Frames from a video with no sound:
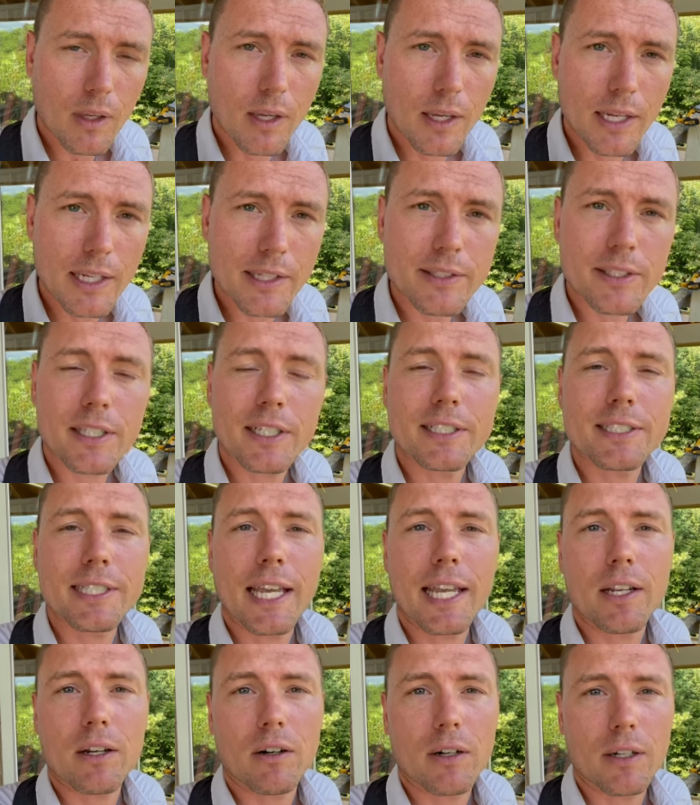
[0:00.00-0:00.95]
it's going to
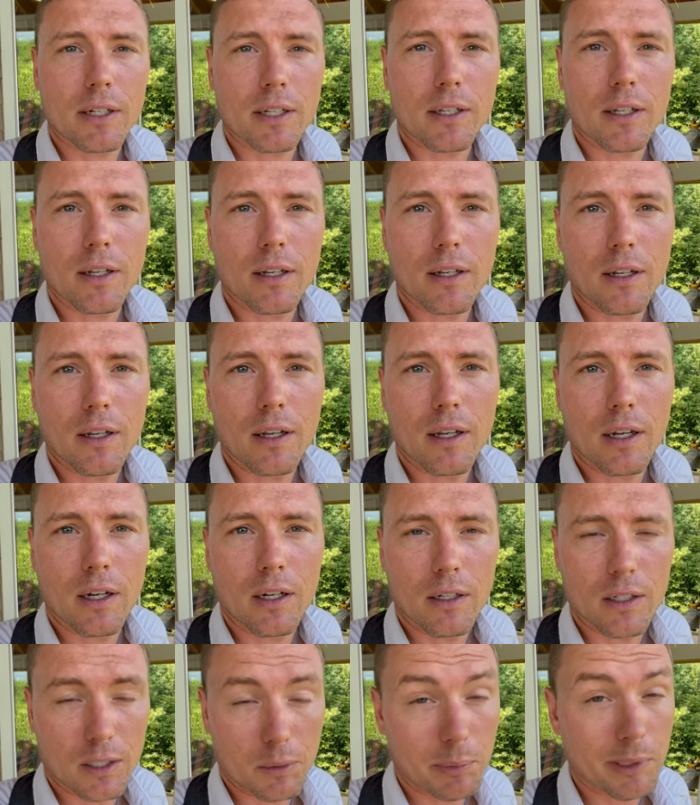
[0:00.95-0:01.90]
take on a
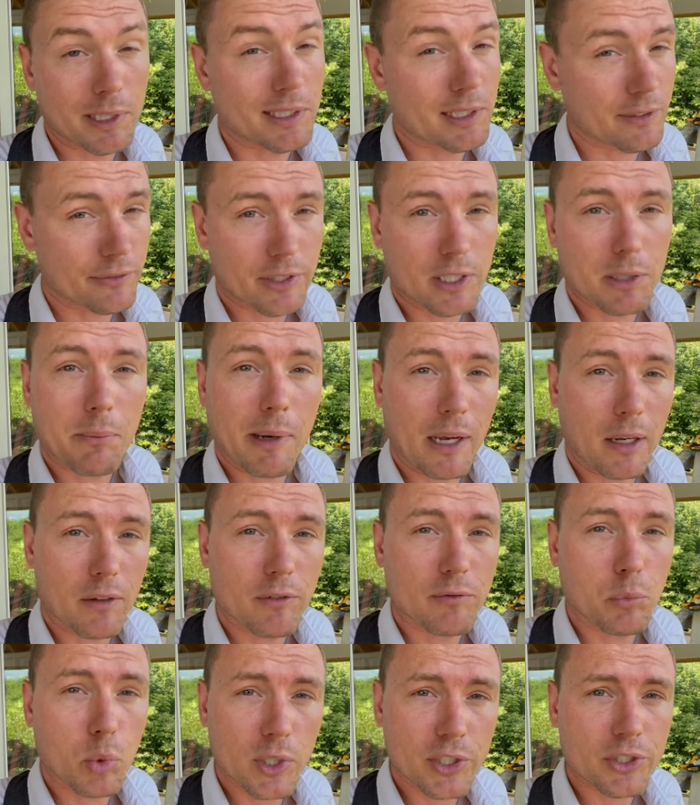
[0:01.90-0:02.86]
little bit different amount
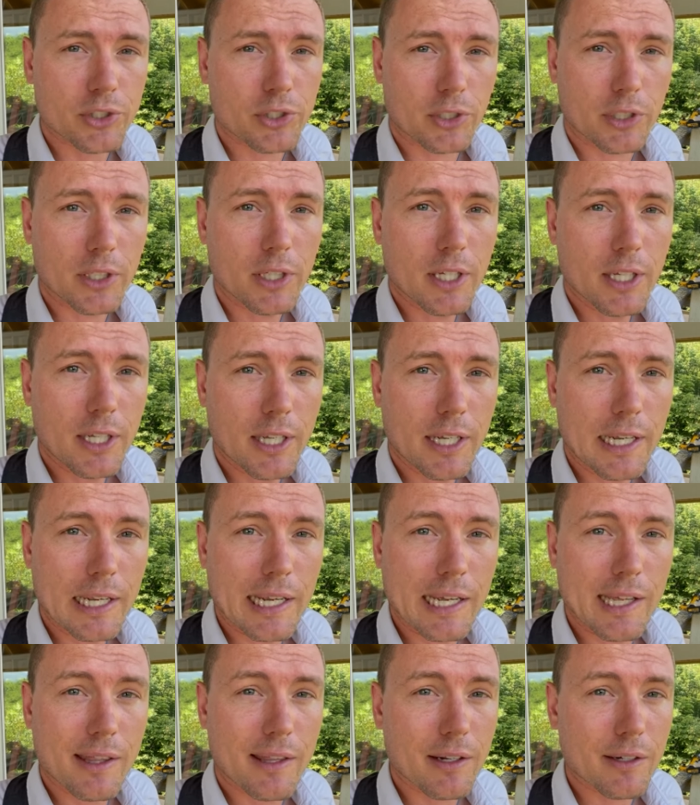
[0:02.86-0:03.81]
of moisture.
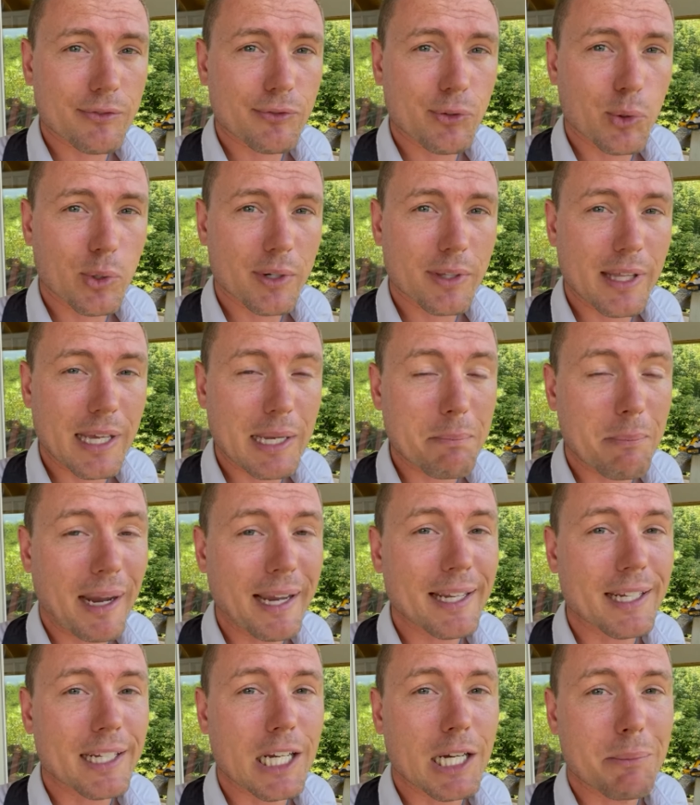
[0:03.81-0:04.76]
And therefore, they
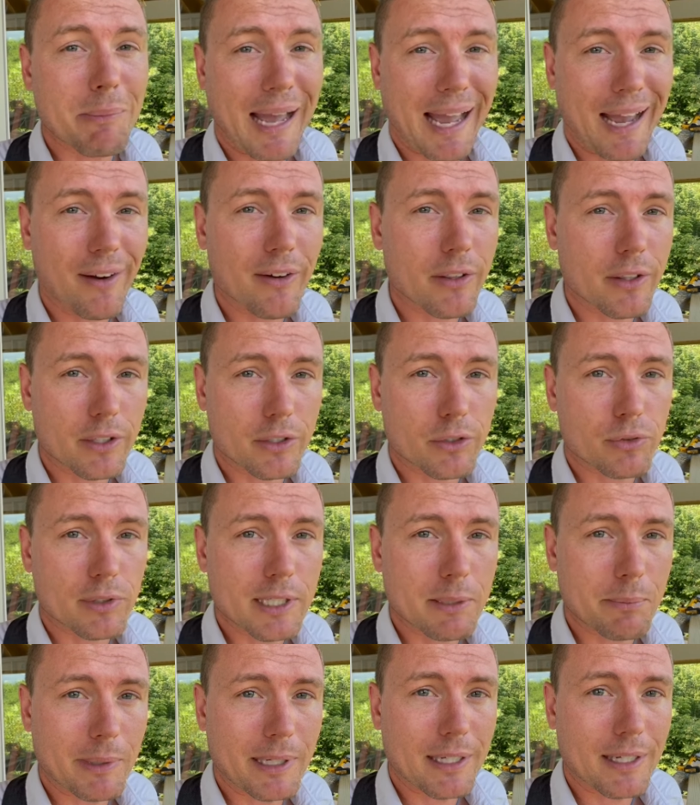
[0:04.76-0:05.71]
might come out of the
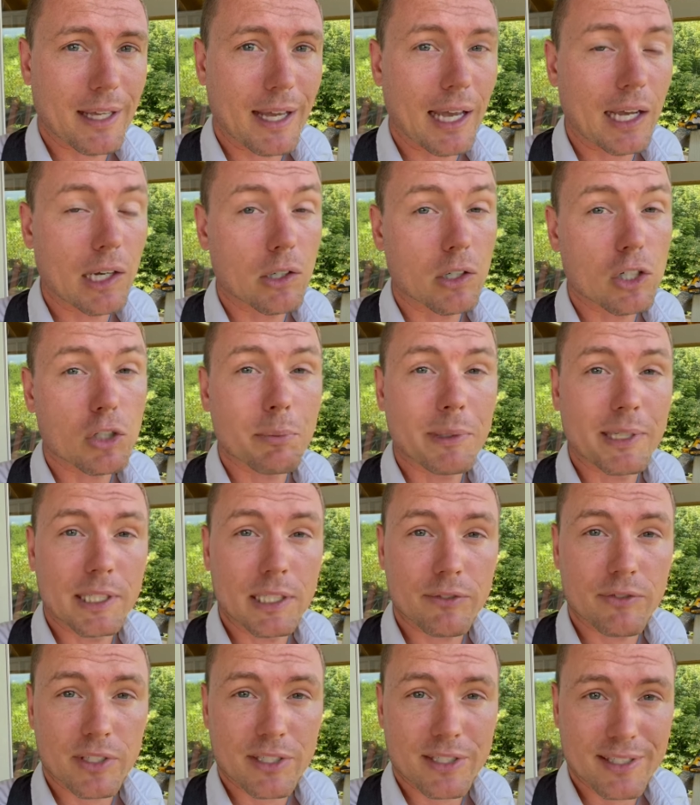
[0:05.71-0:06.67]
treatment a little bit
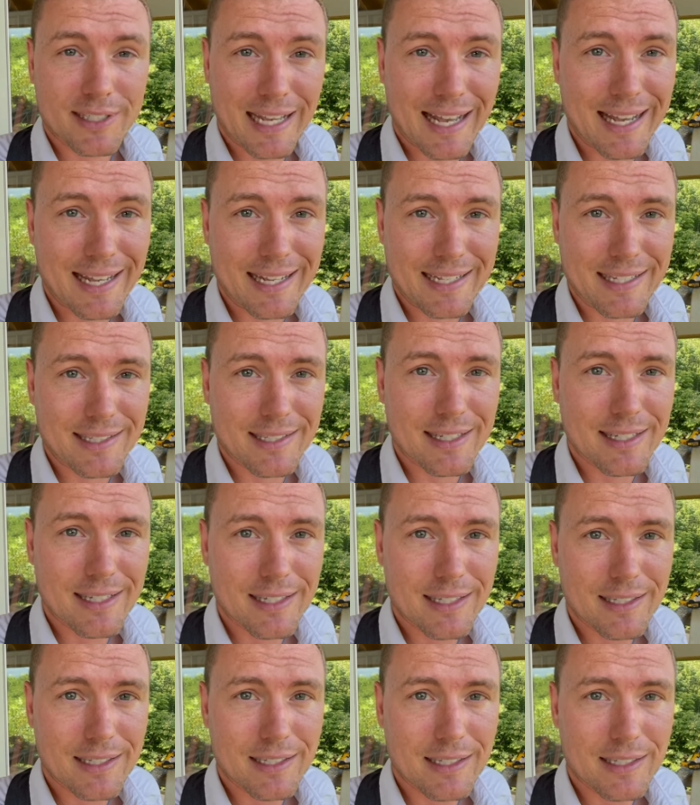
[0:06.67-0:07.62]
different sized. Or
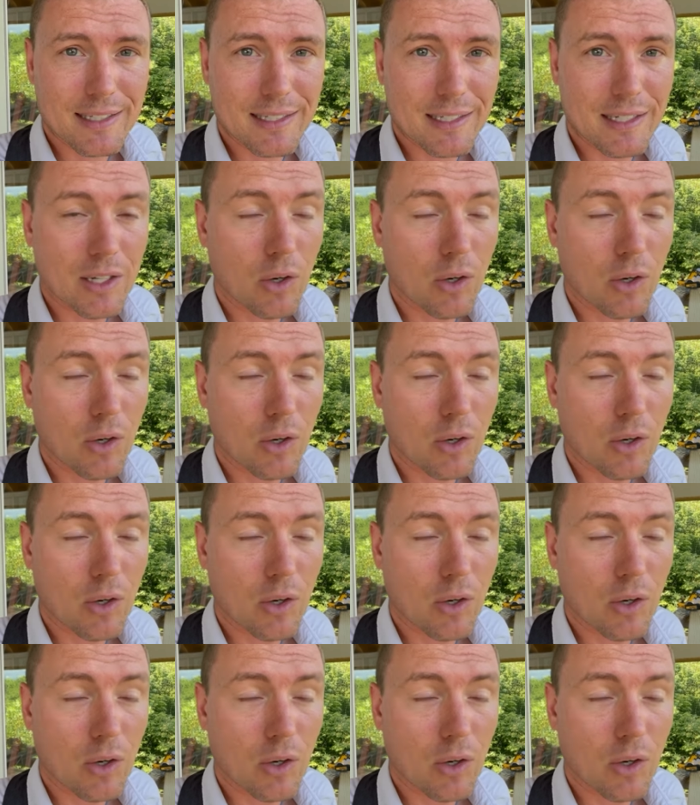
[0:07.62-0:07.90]
a lot a bit